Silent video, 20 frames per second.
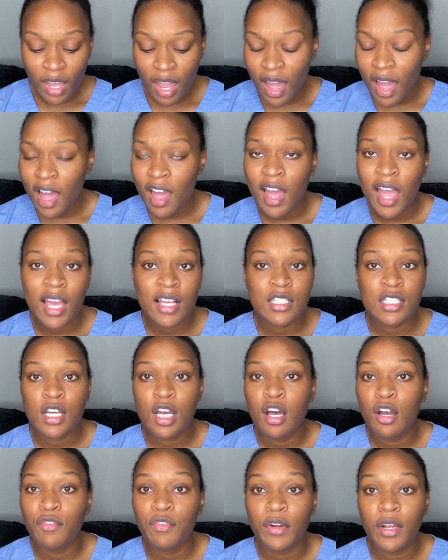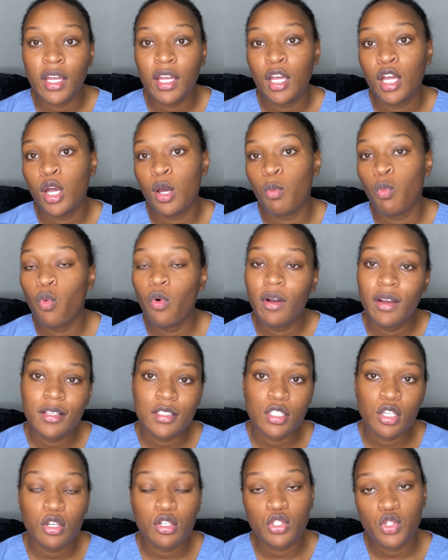I had to cover him once
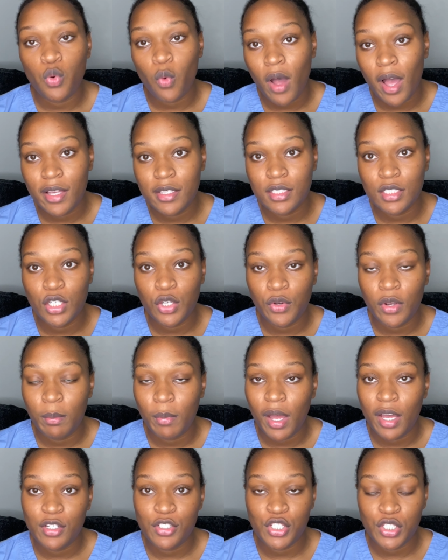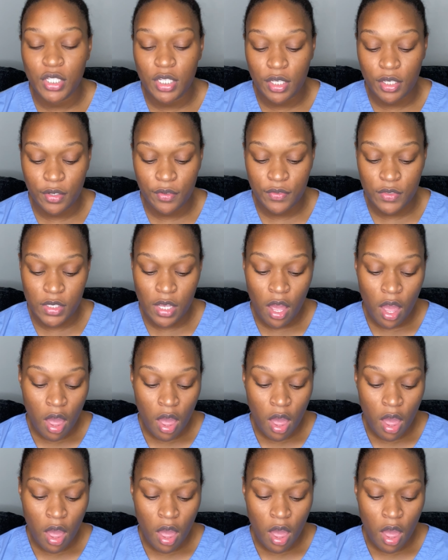or twice during my shift